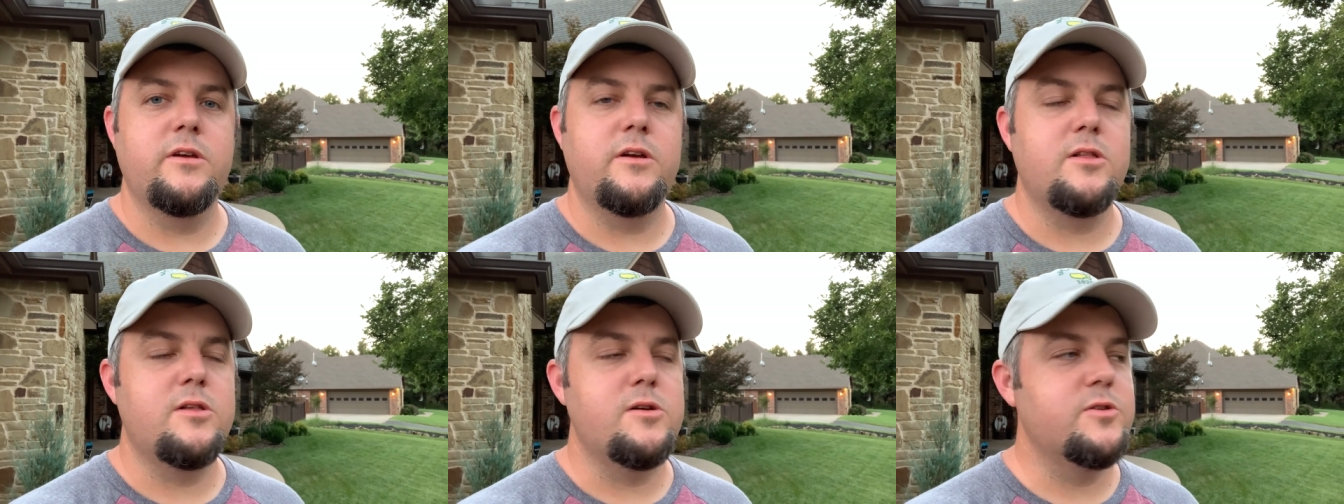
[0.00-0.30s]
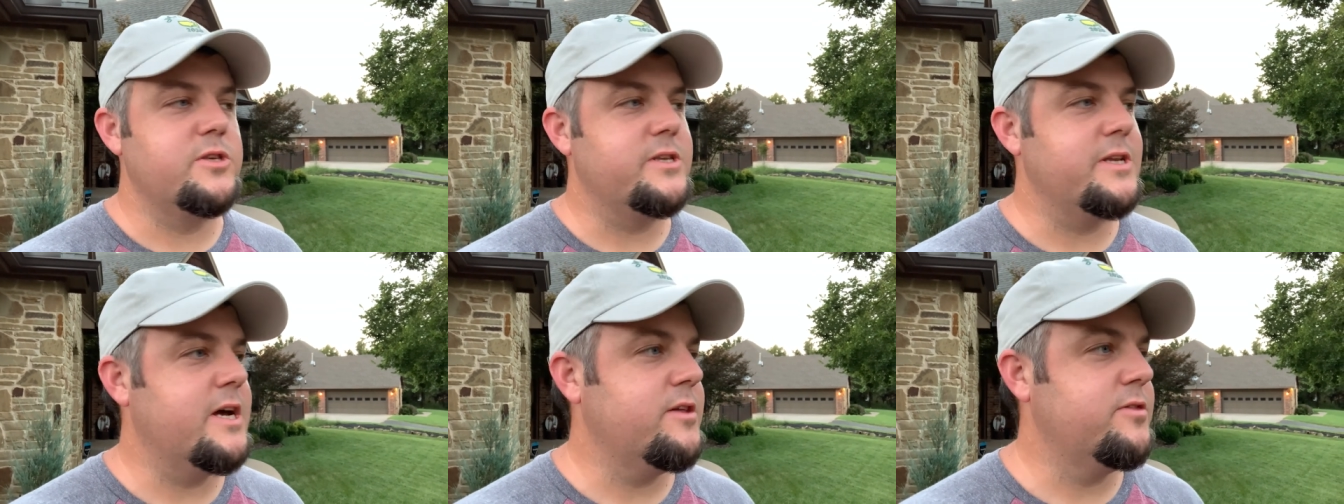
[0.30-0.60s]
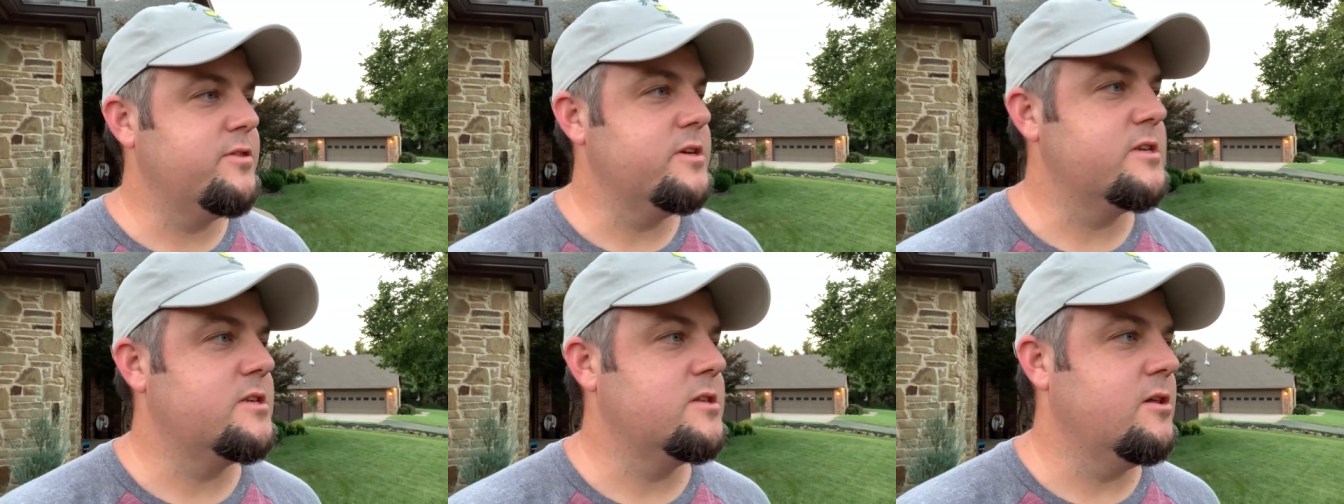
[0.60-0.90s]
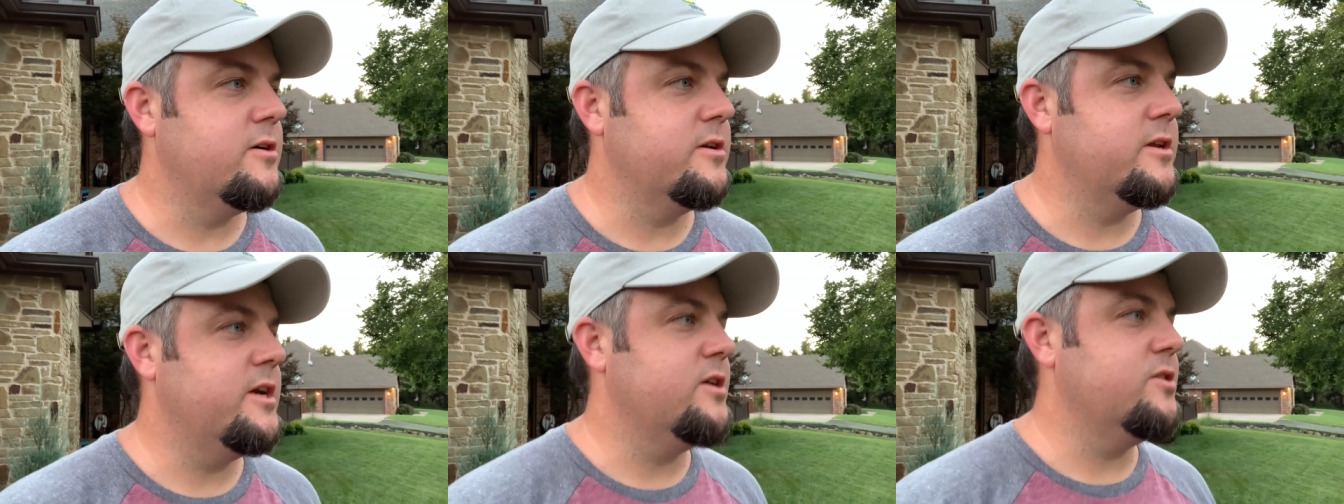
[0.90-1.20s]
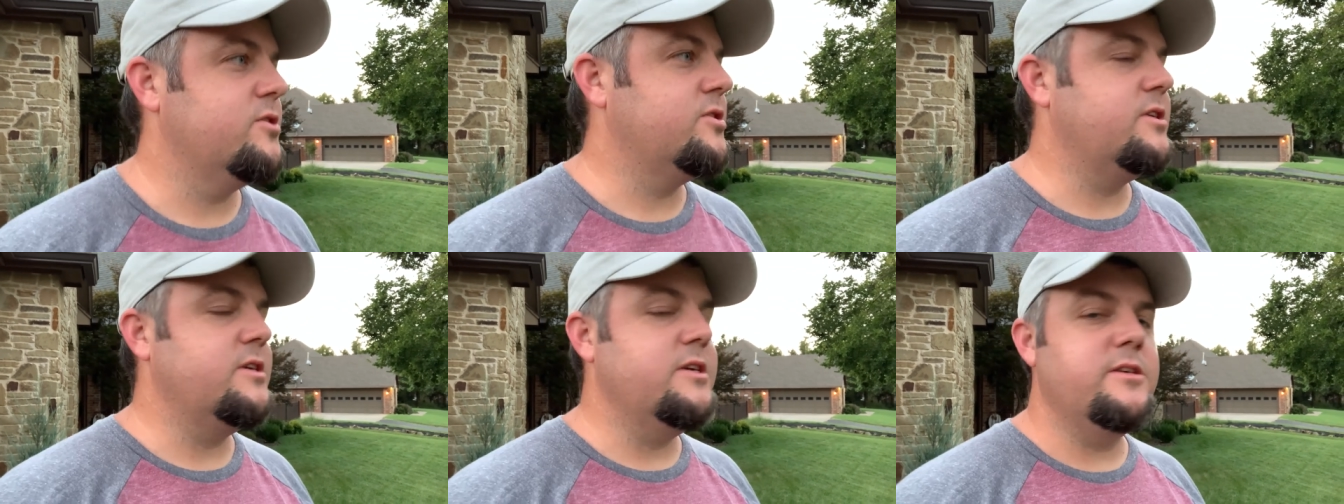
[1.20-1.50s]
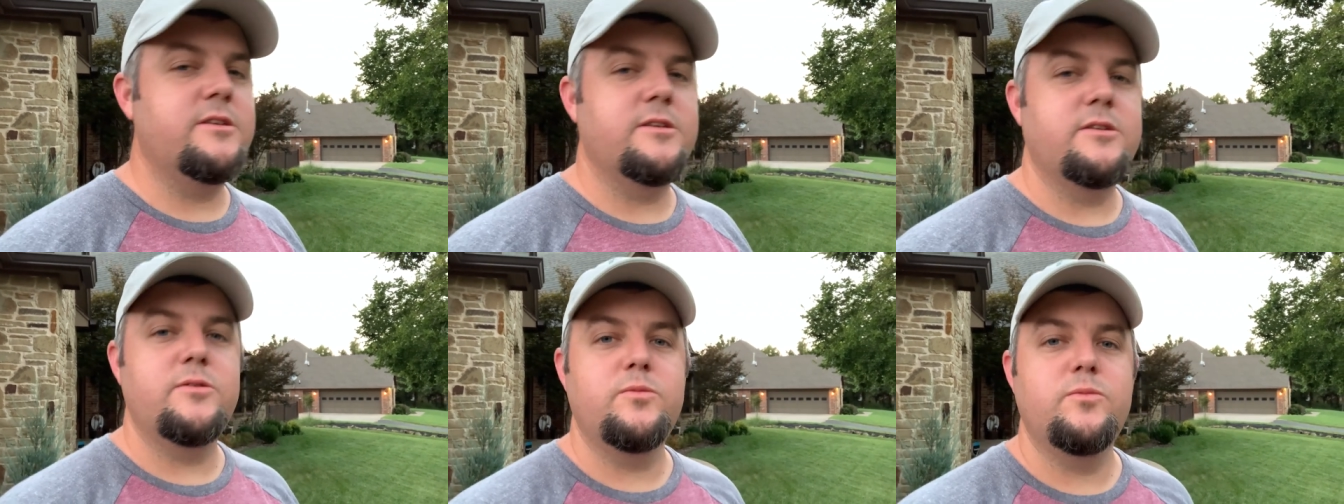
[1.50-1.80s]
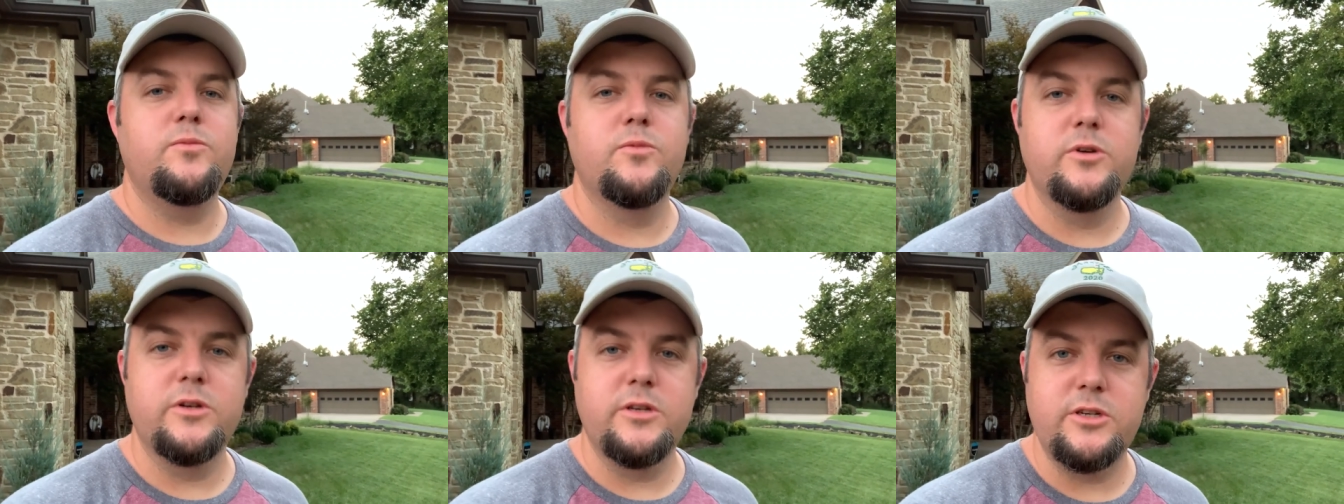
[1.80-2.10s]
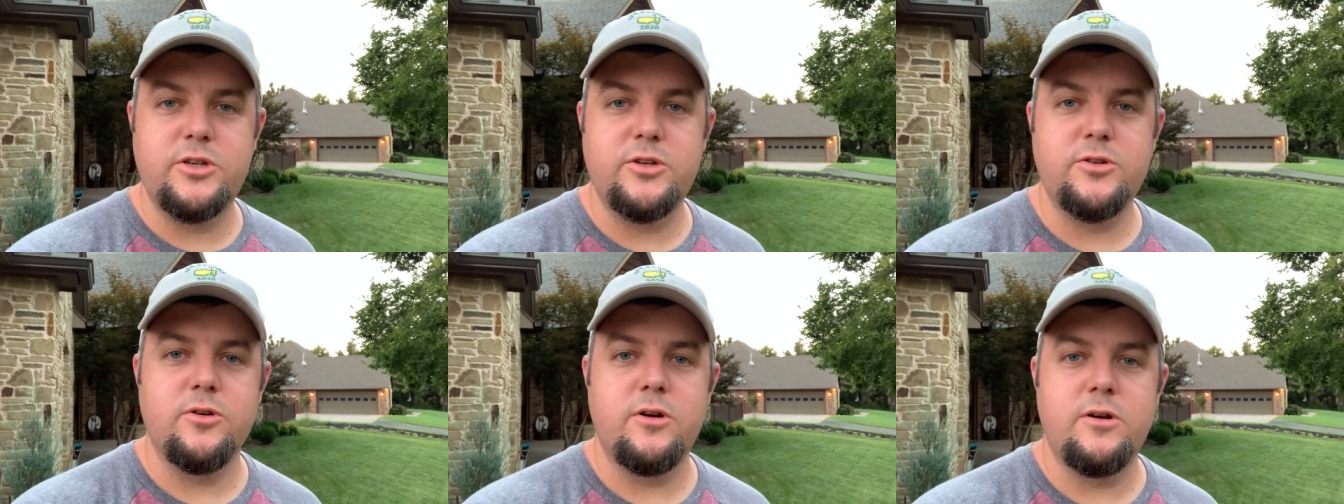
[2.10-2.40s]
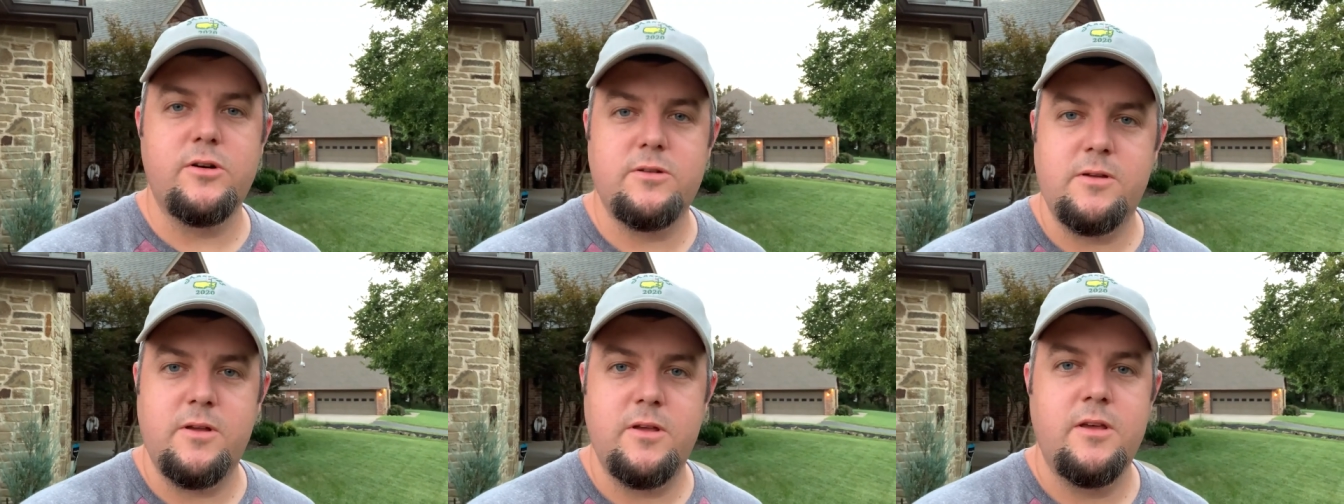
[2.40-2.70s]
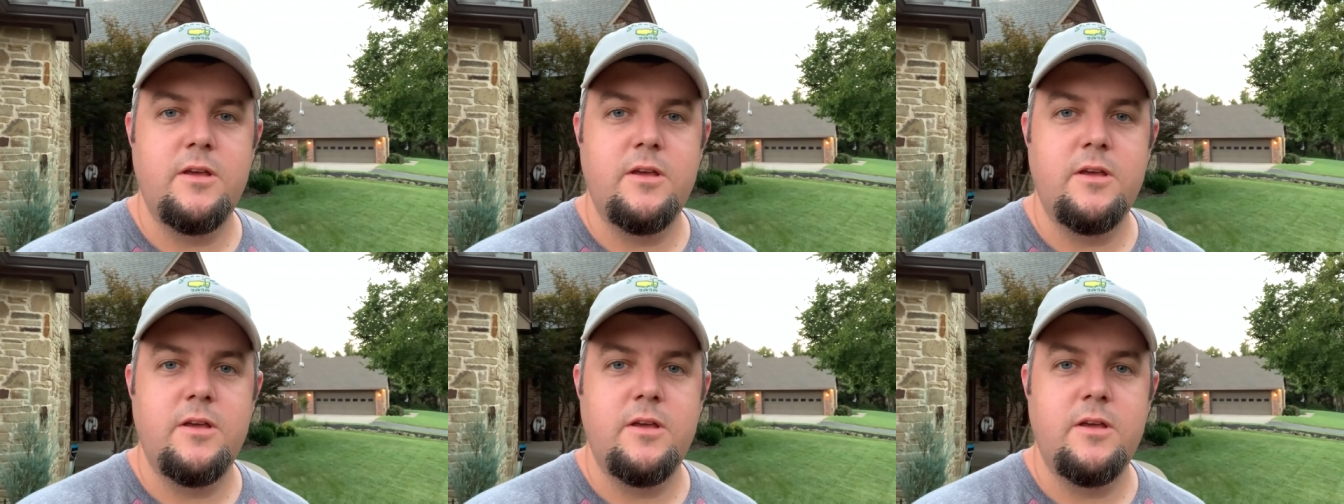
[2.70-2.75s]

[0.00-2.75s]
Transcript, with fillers: closing out this lawn care season really strong